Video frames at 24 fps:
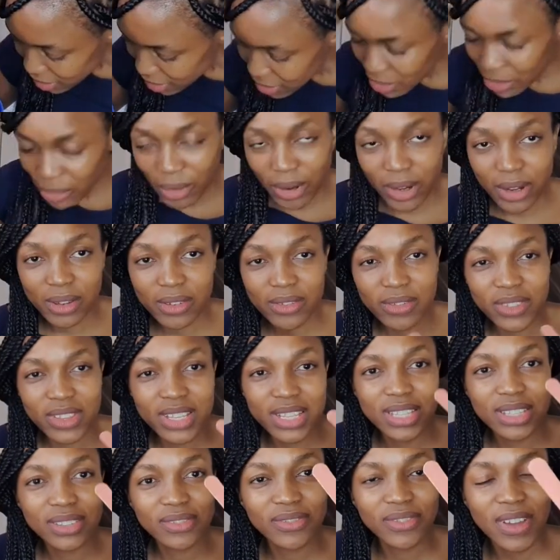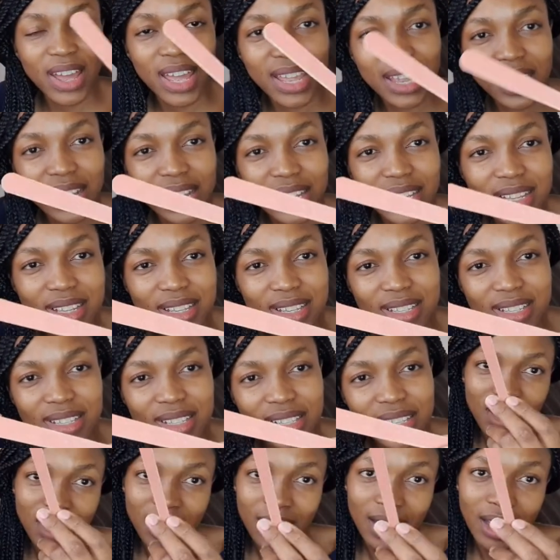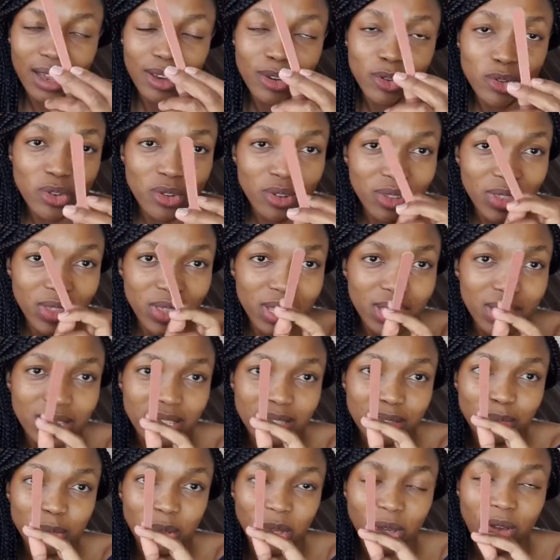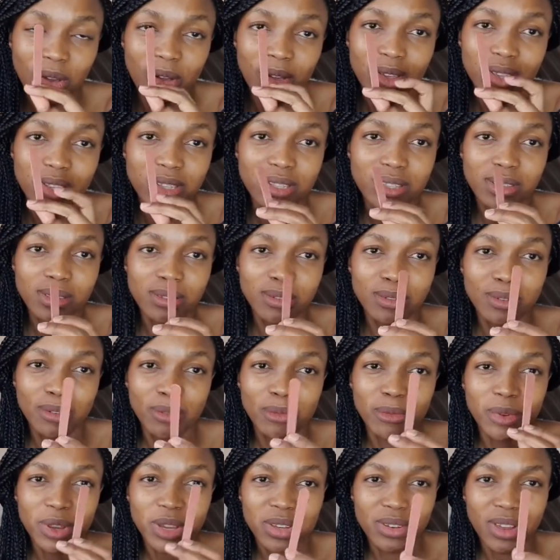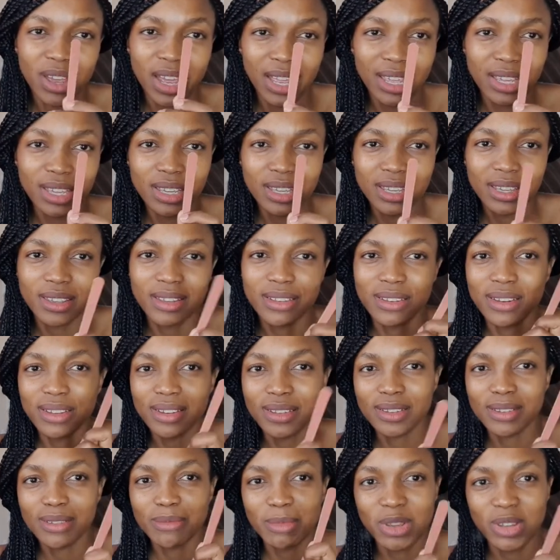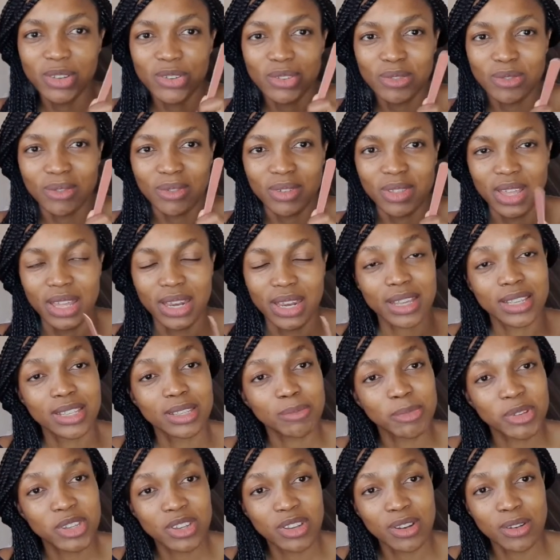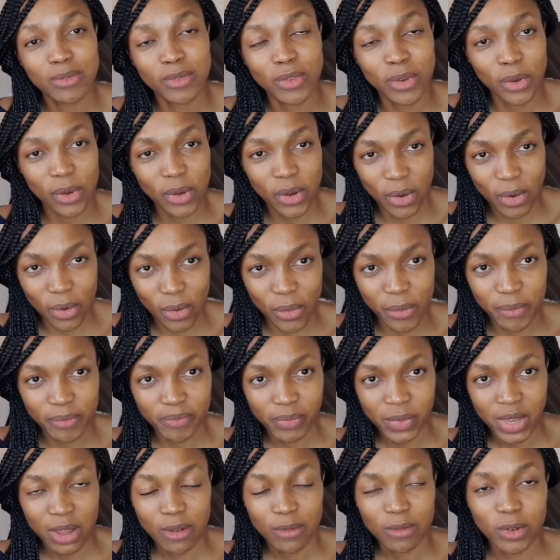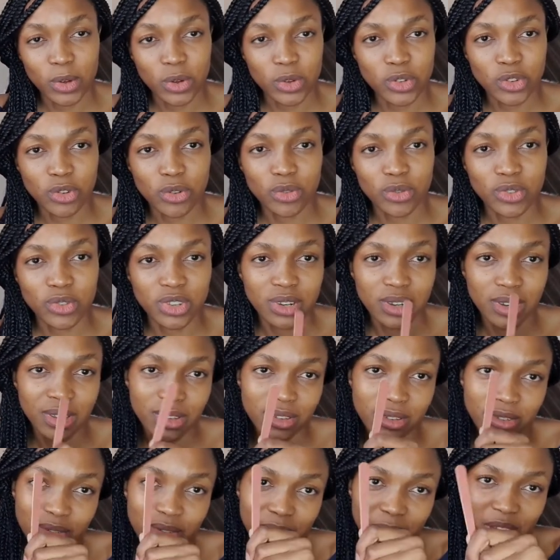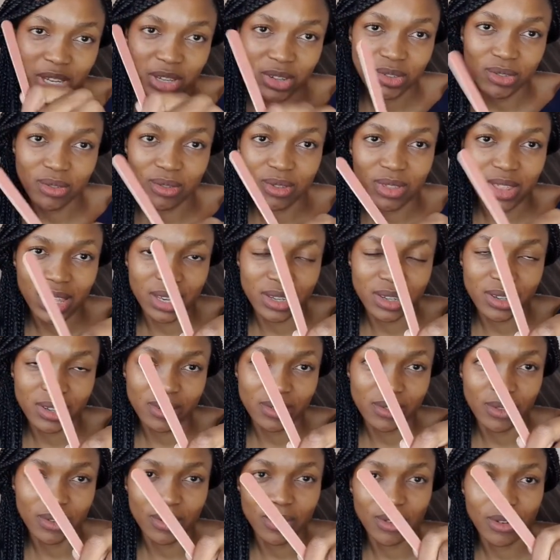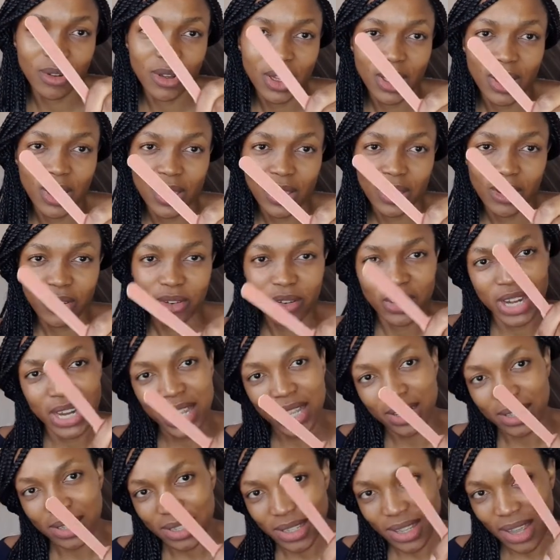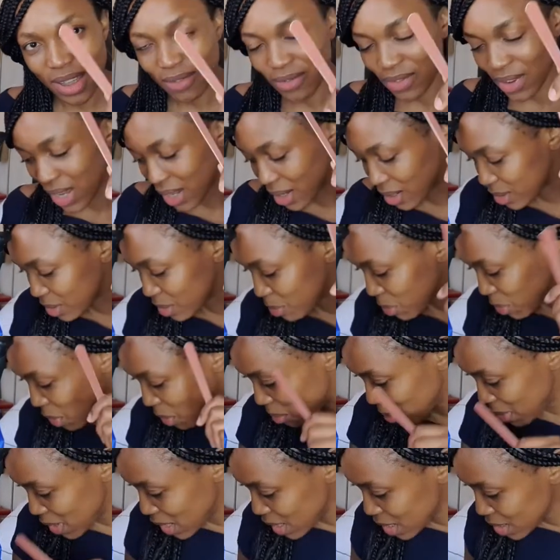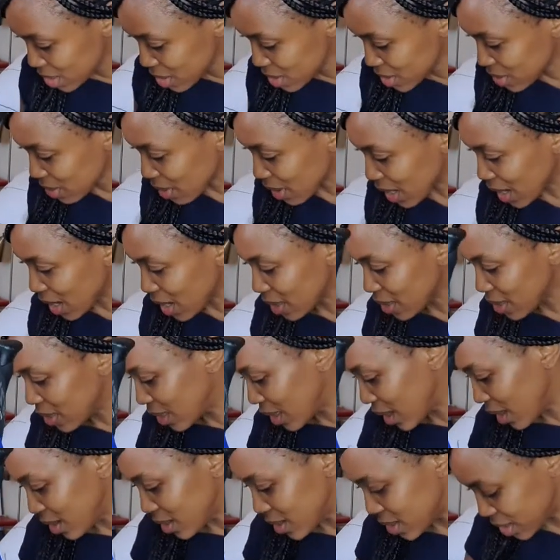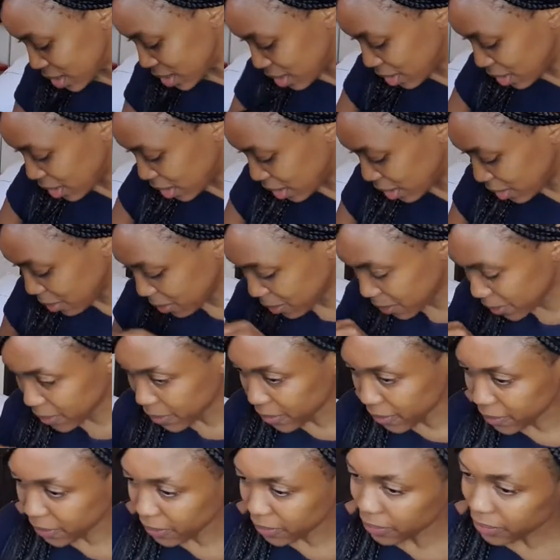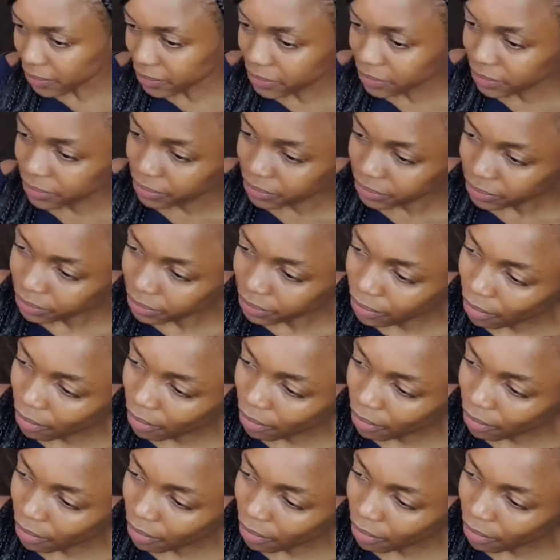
One of these filers, I took this because, you know, when you're hiking, you need to make sure that, especially for your toes, you need to make sure that your nails are filed properly. So I have that in there.